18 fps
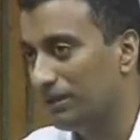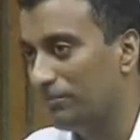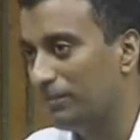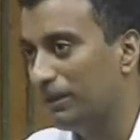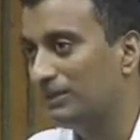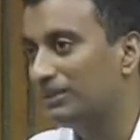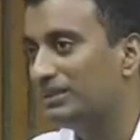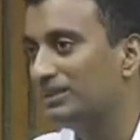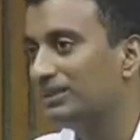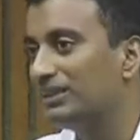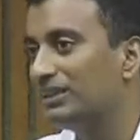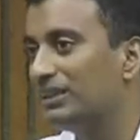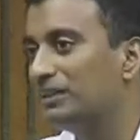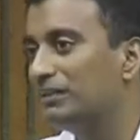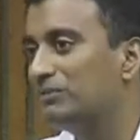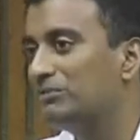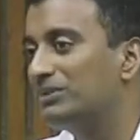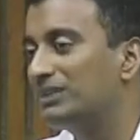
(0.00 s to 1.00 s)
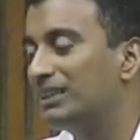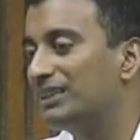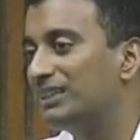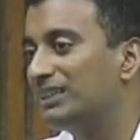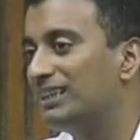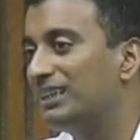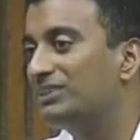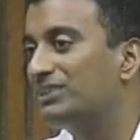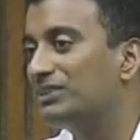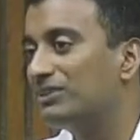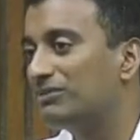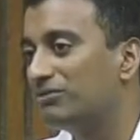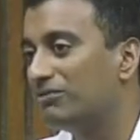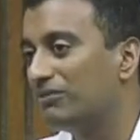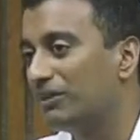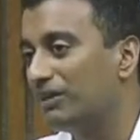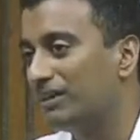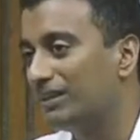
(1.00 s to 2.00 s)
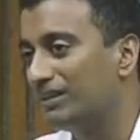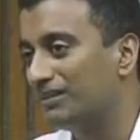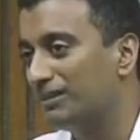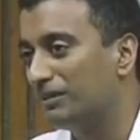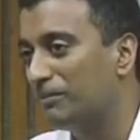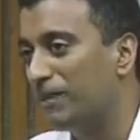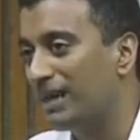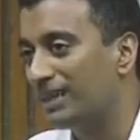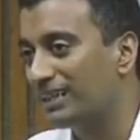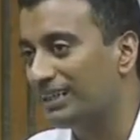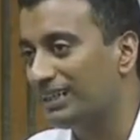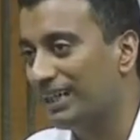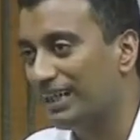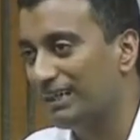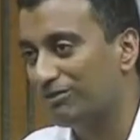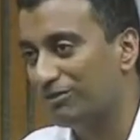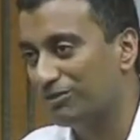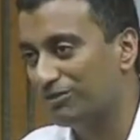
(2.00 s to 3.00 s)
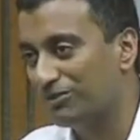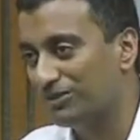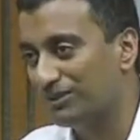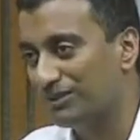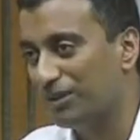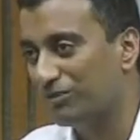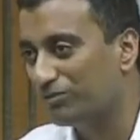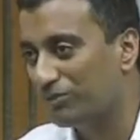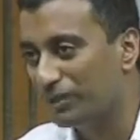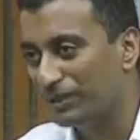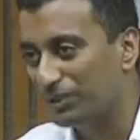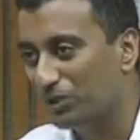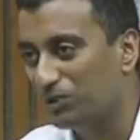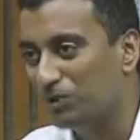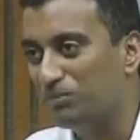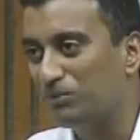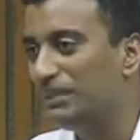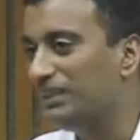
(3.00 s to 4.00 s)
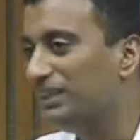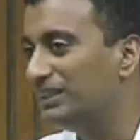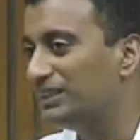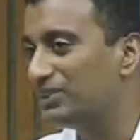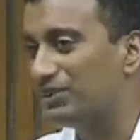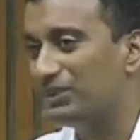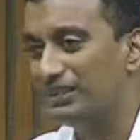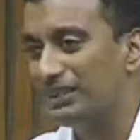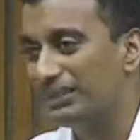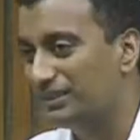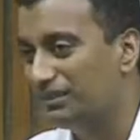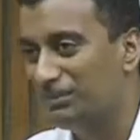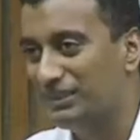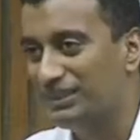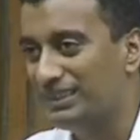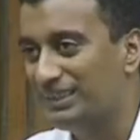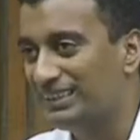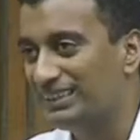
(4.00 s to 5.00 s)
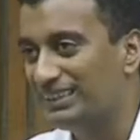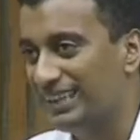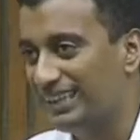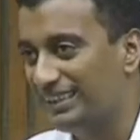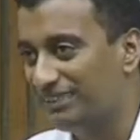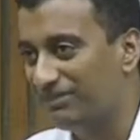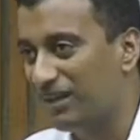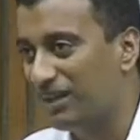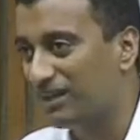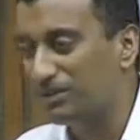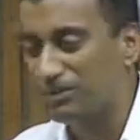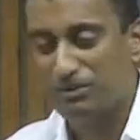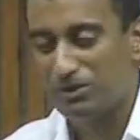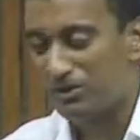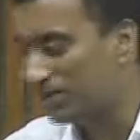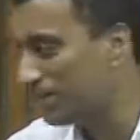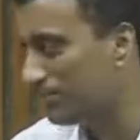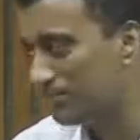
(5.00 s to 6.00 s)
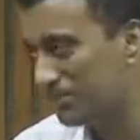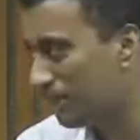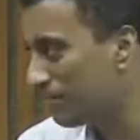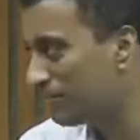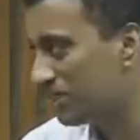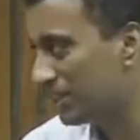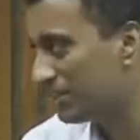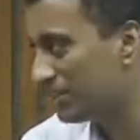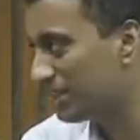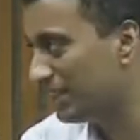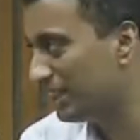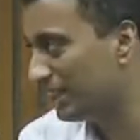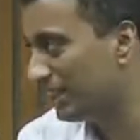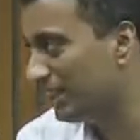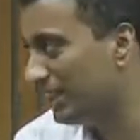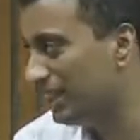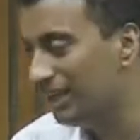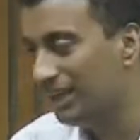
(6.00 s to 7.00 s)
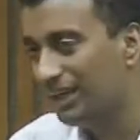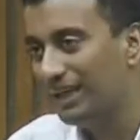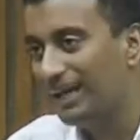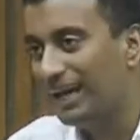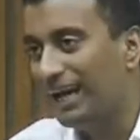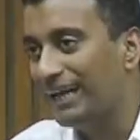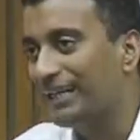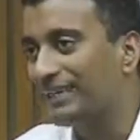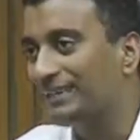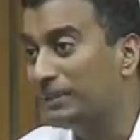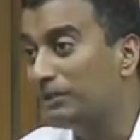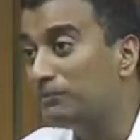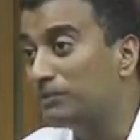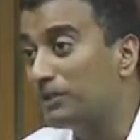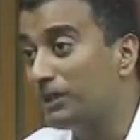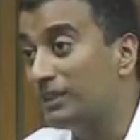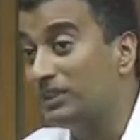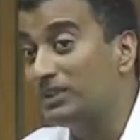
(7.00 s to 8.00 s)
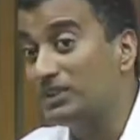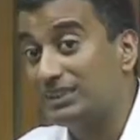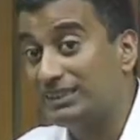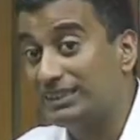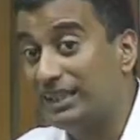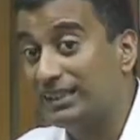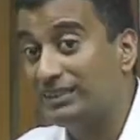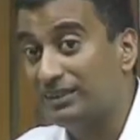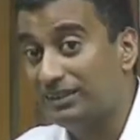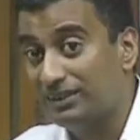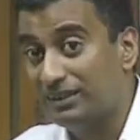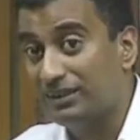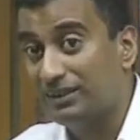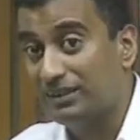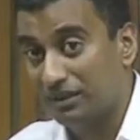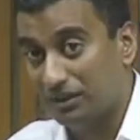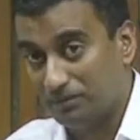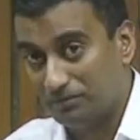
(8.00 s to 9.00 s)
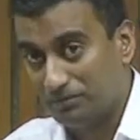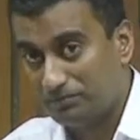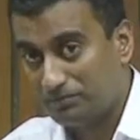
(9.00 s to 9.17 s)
patent terms and the nature of the market life of software don't meet, or it doesn't meet the incentive argument, some such thing. And I think Pranesh has done the third.